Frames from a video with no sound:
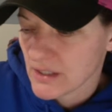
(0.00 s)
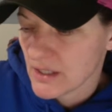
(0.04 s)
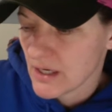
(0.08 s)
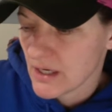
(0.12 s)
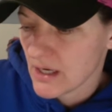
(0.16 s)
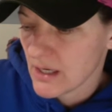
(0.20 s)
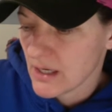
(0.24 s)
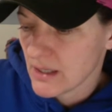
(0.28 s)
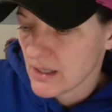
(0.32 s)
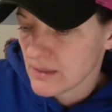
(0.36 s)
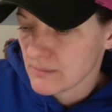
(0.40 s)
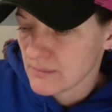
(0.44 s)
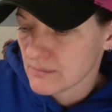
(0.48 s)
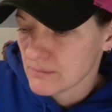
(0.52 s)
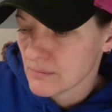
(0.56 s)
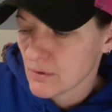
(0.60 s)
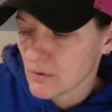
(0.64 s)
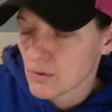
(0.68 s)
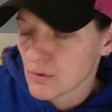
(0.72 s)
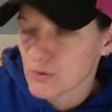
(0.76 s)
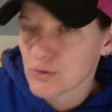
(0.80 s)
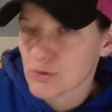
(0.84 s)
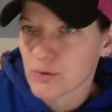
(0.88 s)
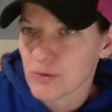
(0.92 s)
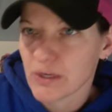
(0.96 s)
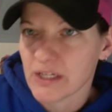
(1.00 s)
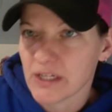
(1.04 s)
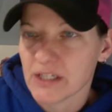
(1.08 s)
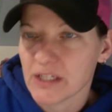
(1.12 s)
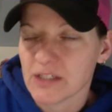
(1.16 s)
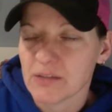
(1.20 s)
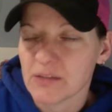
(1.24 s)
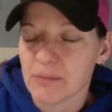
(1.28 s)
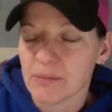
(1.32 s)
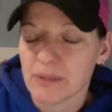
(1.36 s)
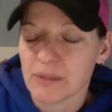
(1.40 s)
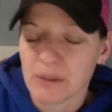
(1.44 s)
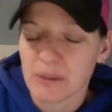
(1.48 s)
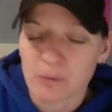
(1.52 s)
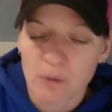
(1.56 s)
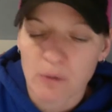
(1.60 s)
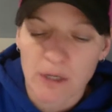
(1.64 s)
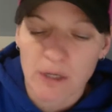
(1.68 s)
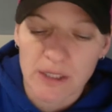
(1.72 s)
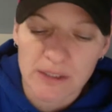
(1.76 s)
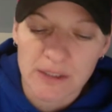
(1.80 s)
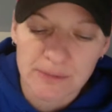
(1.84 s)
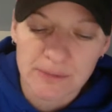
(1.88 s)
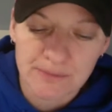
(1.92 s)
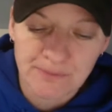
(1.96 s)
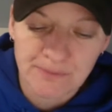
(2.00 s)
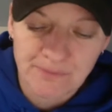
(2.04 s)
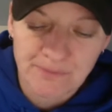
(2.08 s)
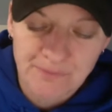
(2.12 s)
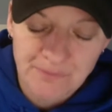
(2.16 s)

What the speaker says: or training to be one.